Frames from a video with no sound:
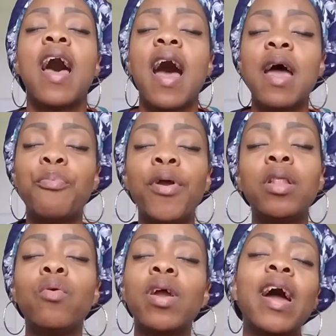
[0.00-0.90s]
I pray,
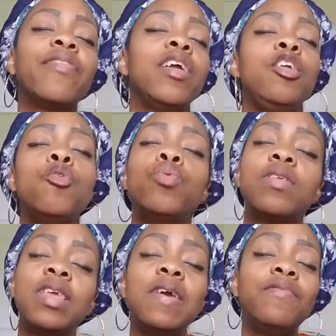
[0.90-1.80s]
Lord God, that you
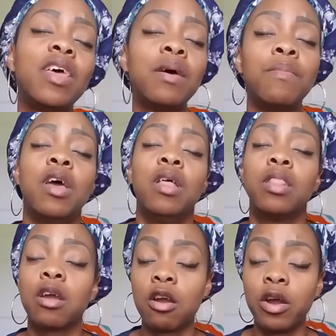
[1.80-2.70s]
would give them
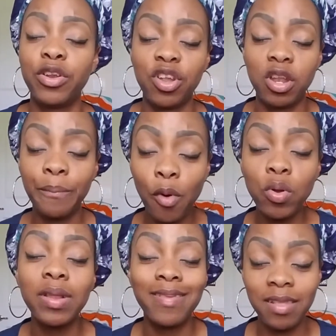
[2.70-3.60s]
the courage and the
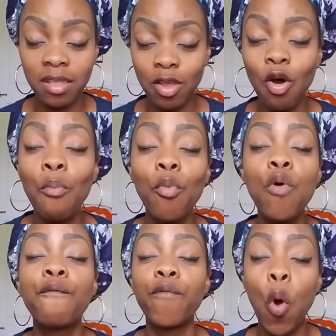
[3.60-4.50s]
boldness to still
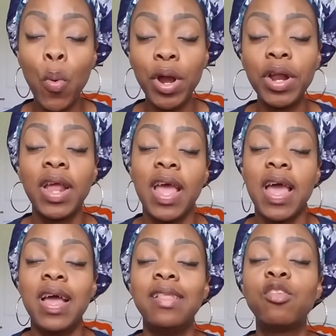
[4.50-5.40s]
move forward
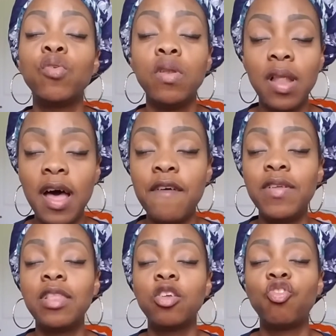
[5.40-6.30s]
and to love
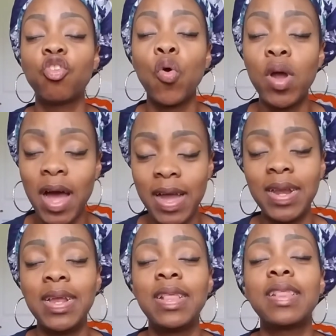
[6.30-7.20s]
and to show
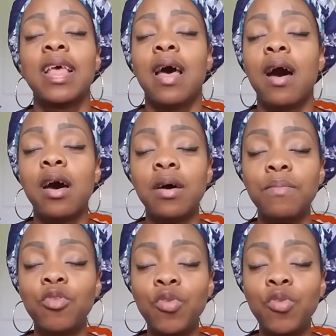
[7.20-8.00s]
kindness um,